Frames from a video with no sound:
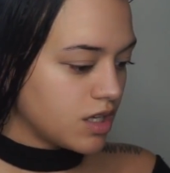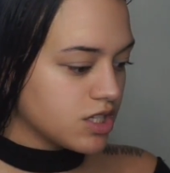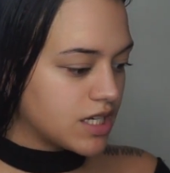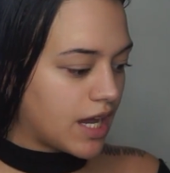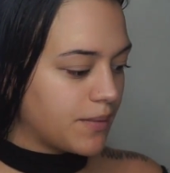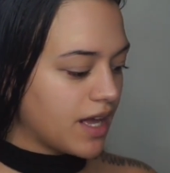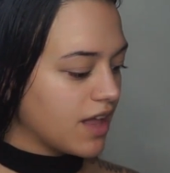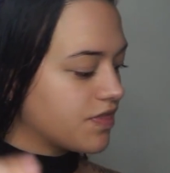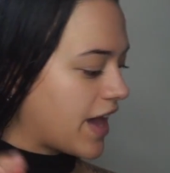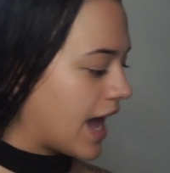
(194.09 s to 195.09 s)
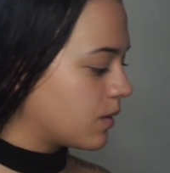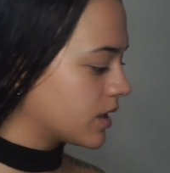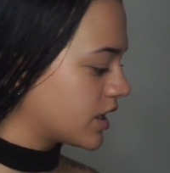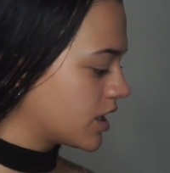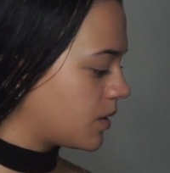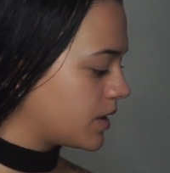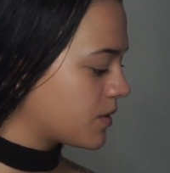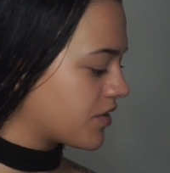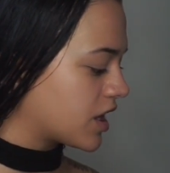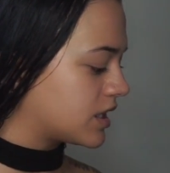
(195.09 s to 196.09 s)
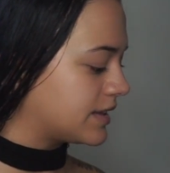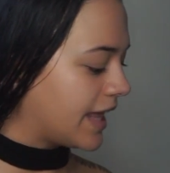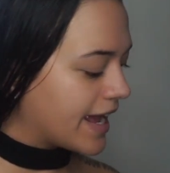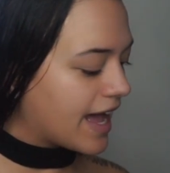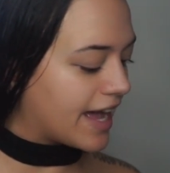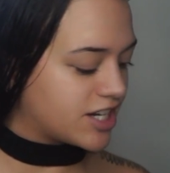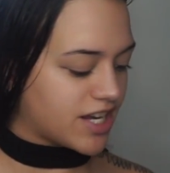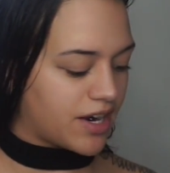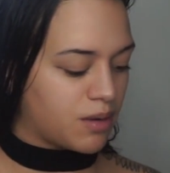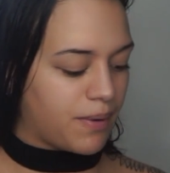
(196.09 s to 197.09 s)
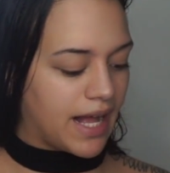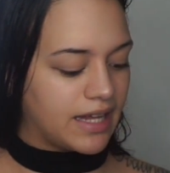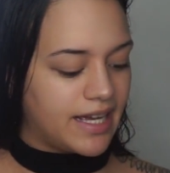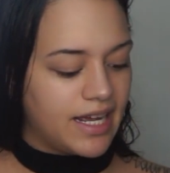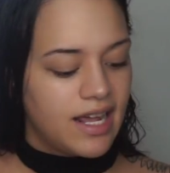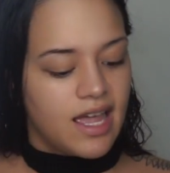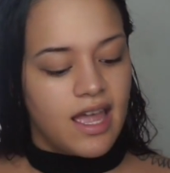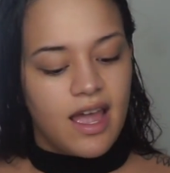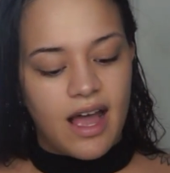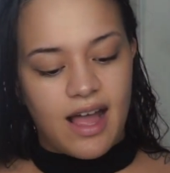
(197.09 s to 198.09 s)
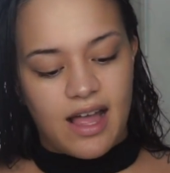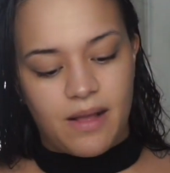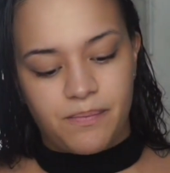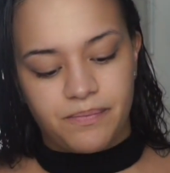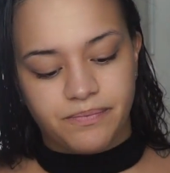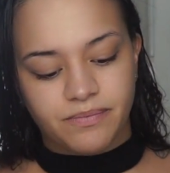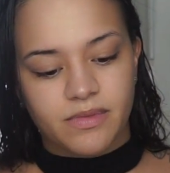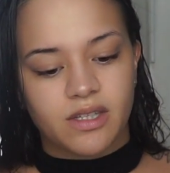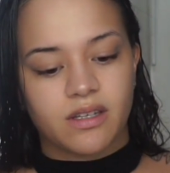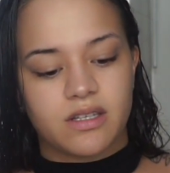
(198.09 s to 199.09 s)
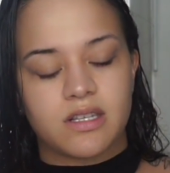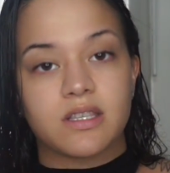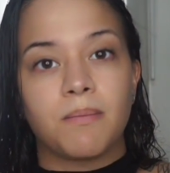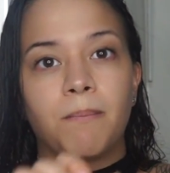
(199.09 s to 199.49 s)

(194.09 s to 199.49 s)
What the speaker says: So now we got that. We're going to go in with our Clay eyeshadow palette. This is the